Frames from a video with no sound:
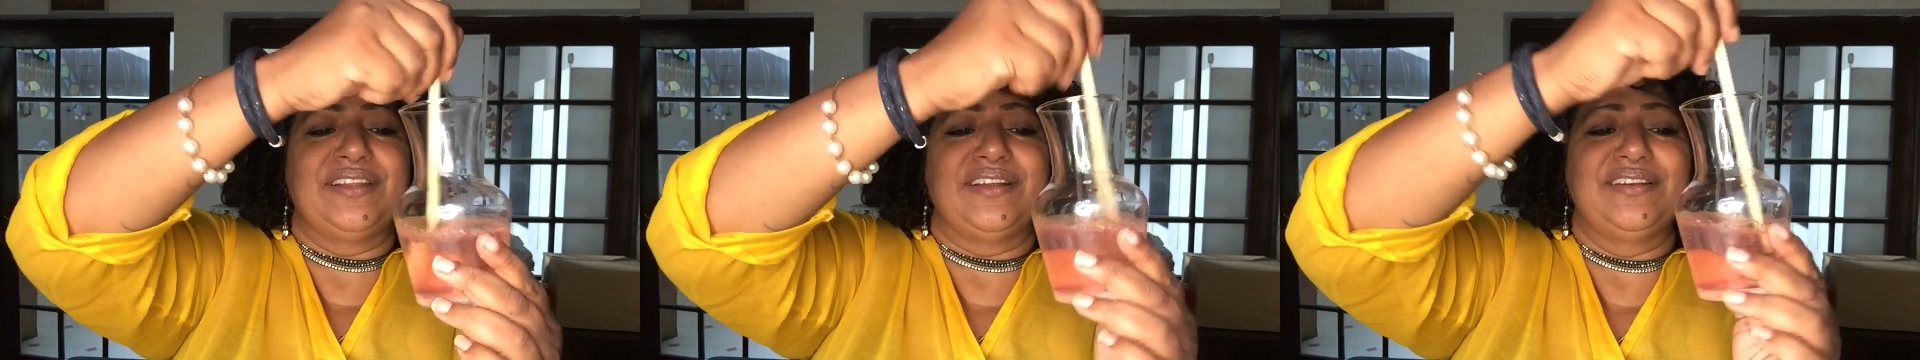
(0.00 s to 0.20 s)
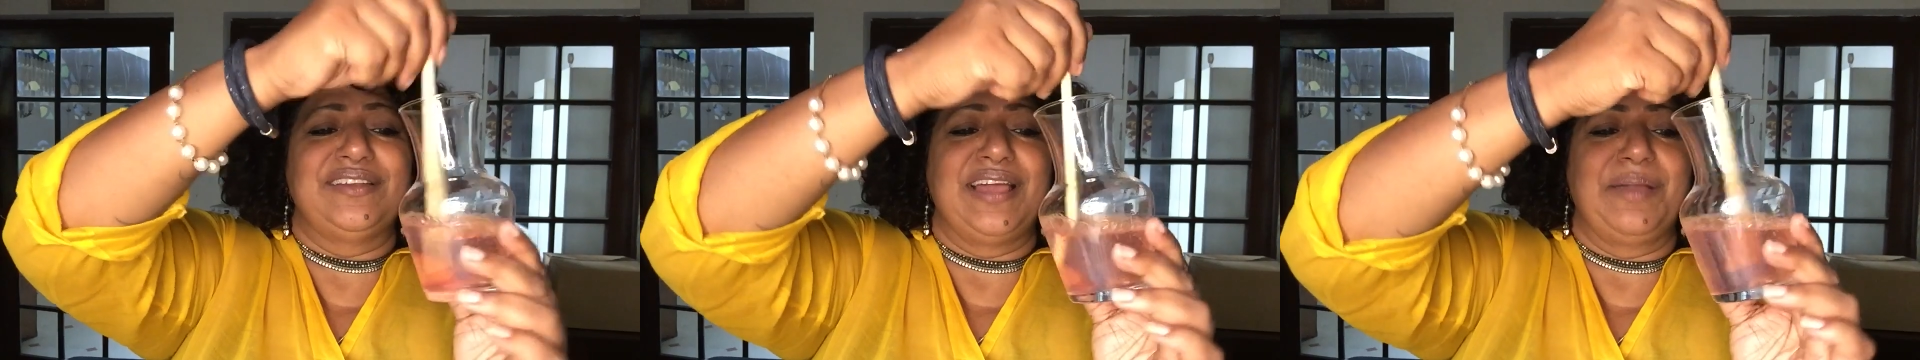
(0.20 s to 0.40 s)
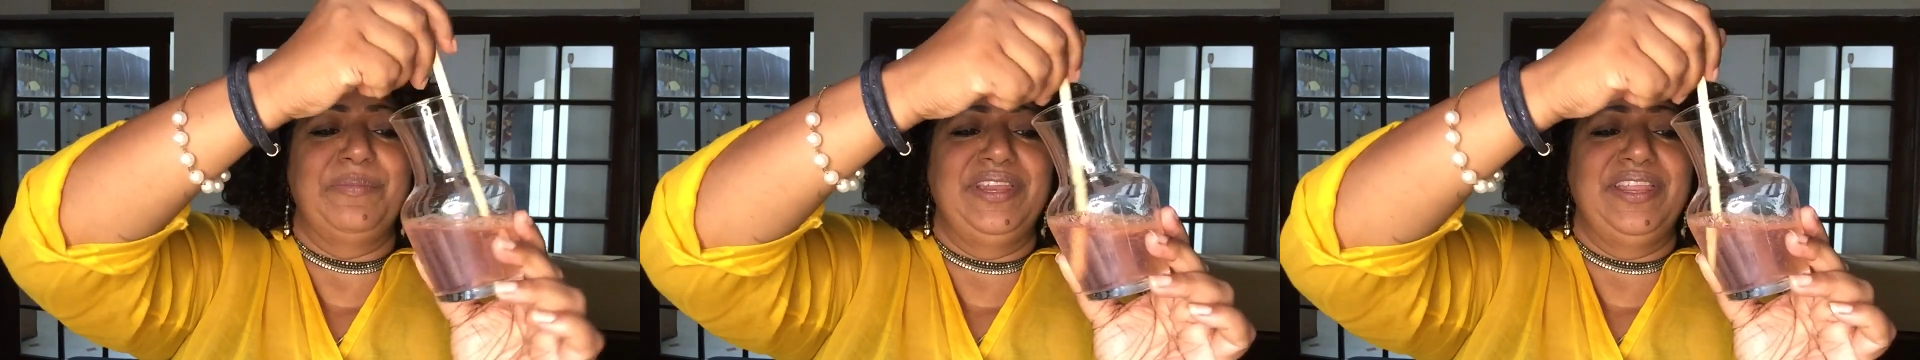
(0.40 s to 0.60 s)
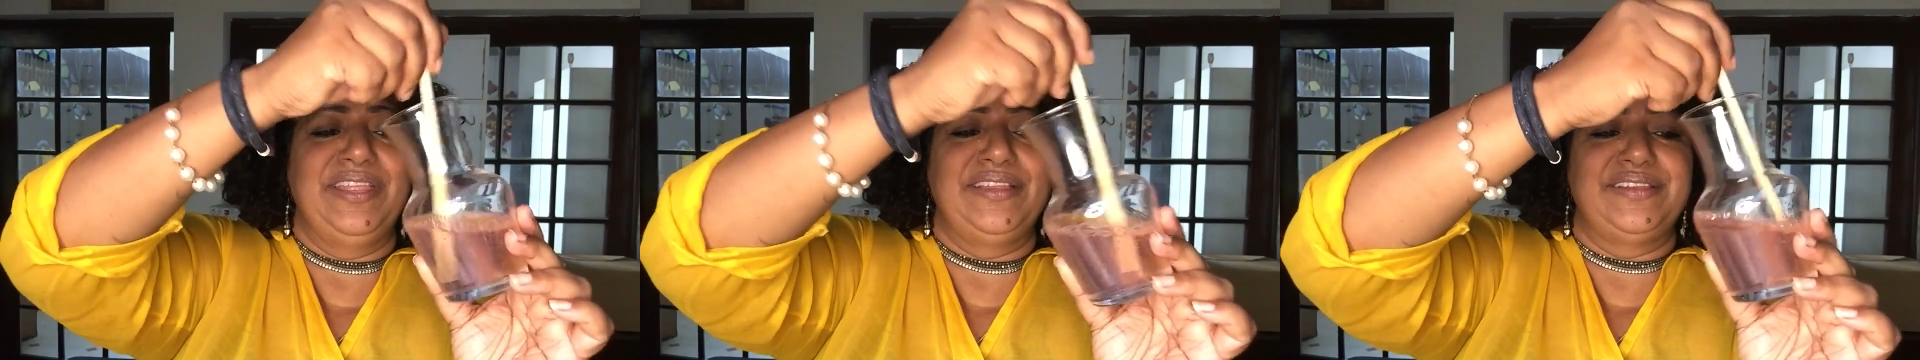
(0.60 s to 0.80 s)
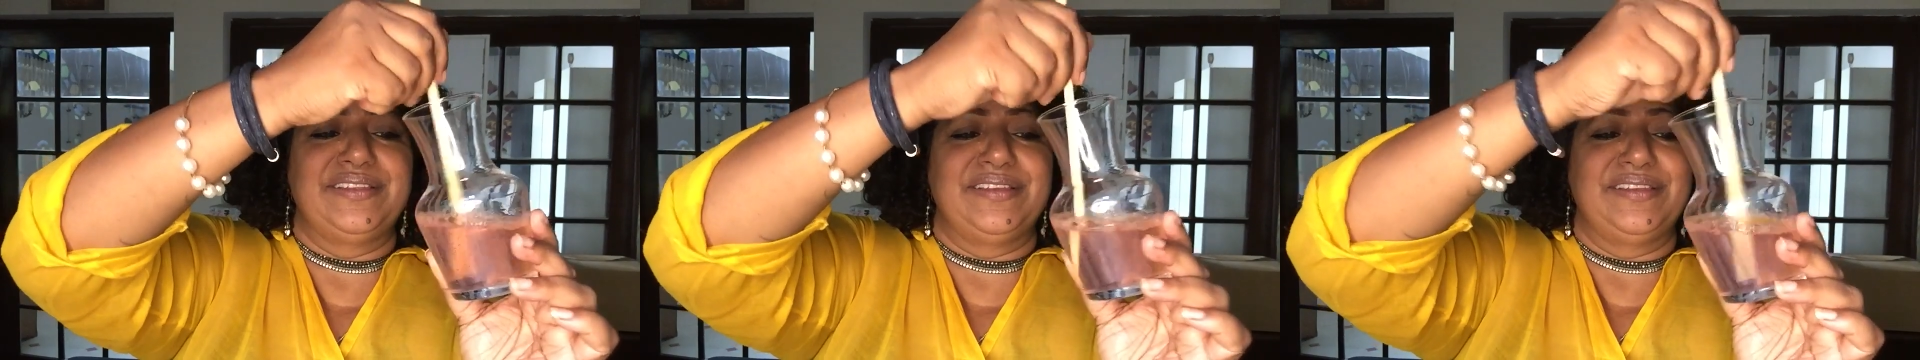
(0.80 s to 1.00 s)

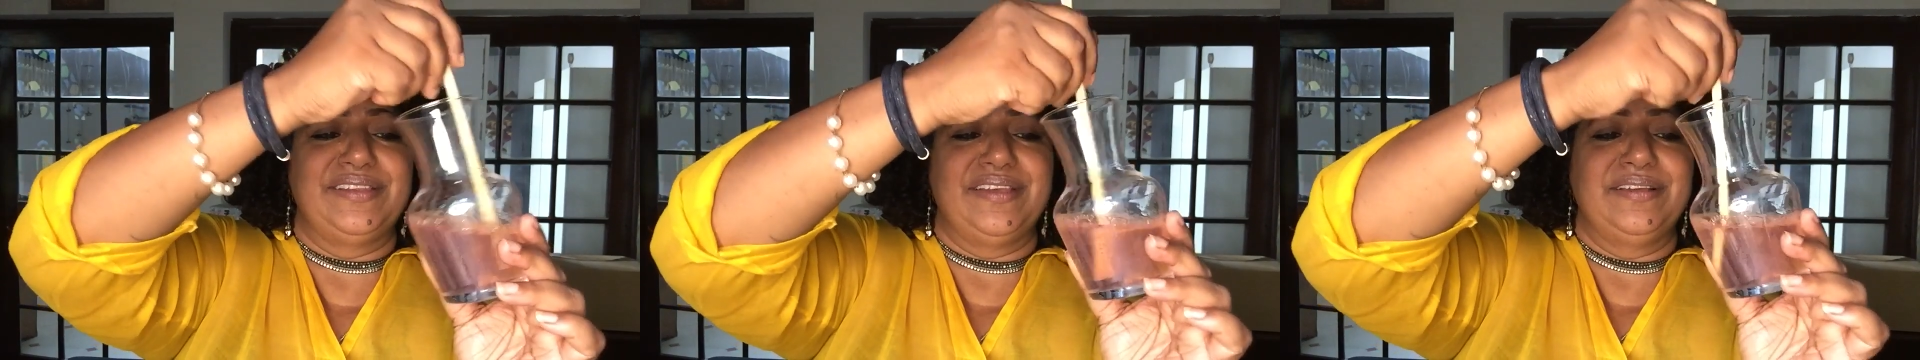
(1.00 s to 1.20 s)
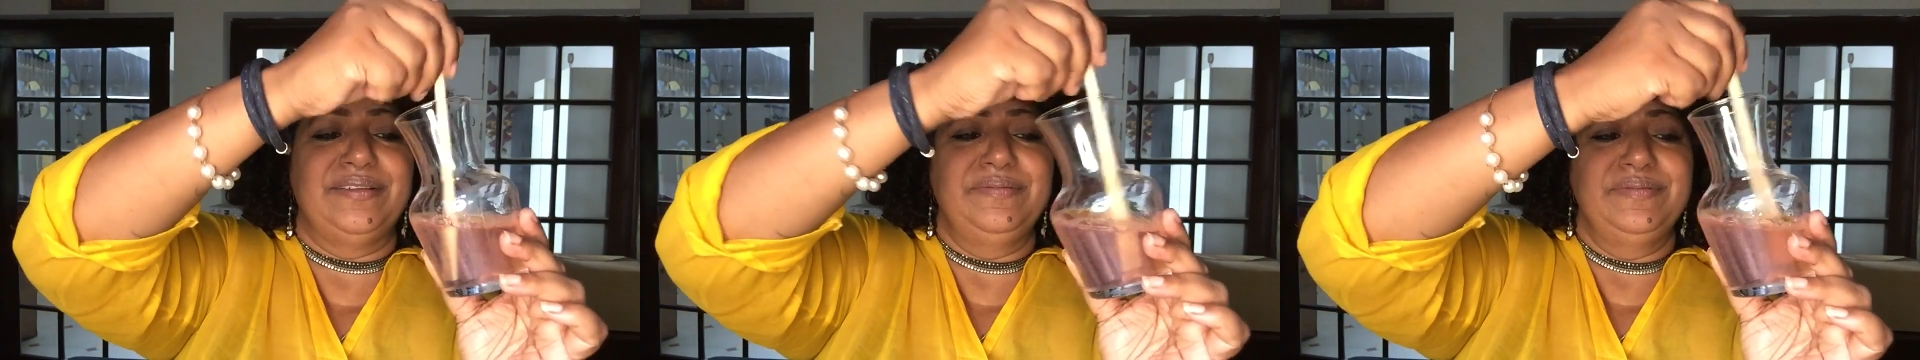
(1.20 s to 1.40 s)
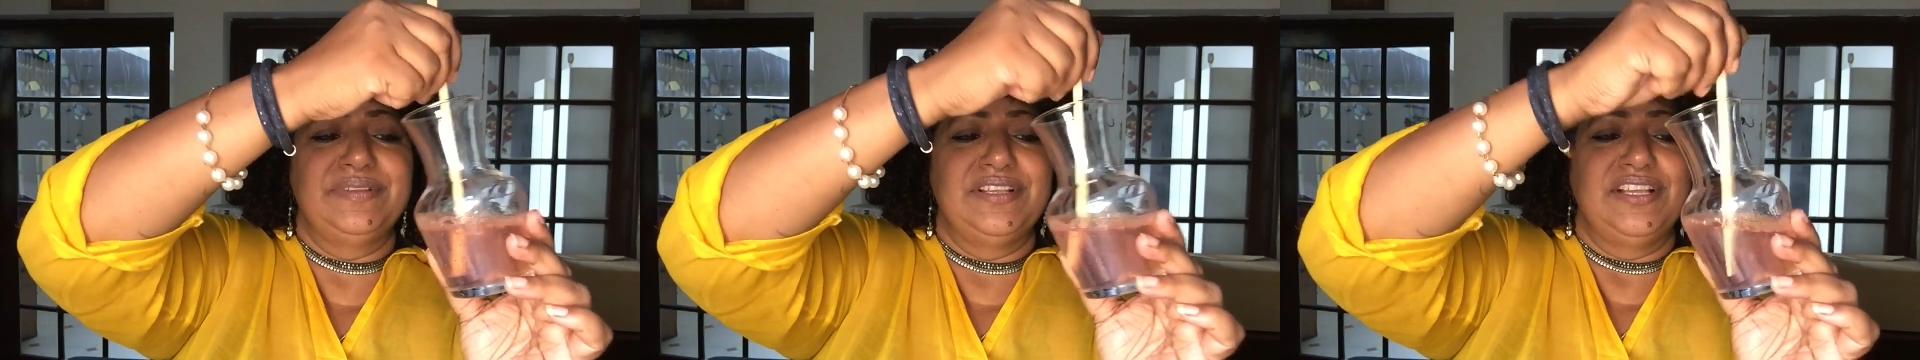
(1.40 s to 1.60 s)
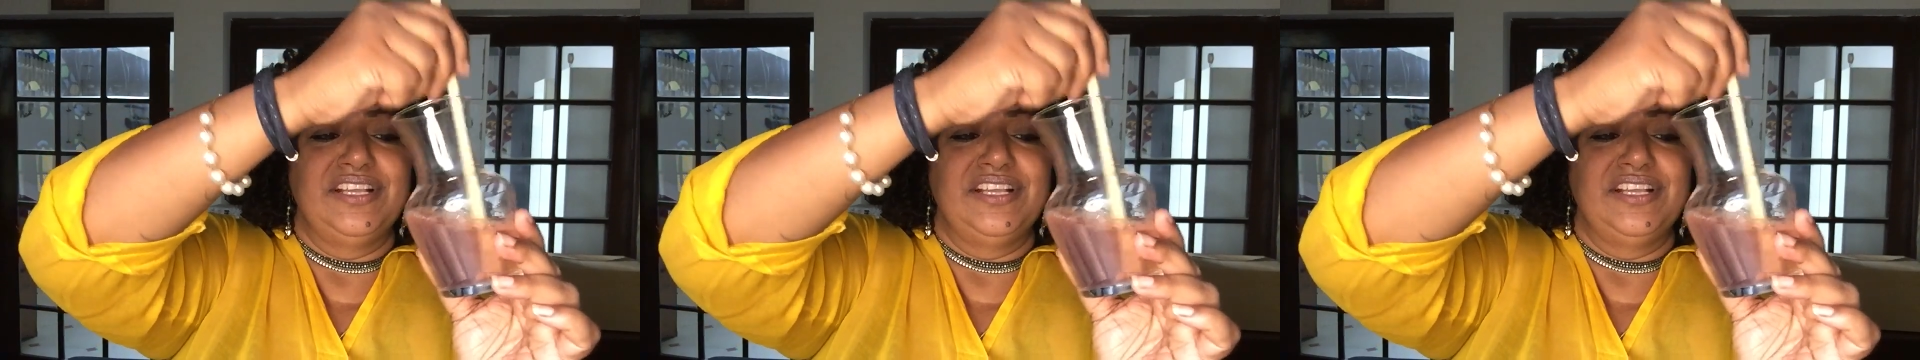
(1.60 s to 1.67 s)
contaminated. Yeah.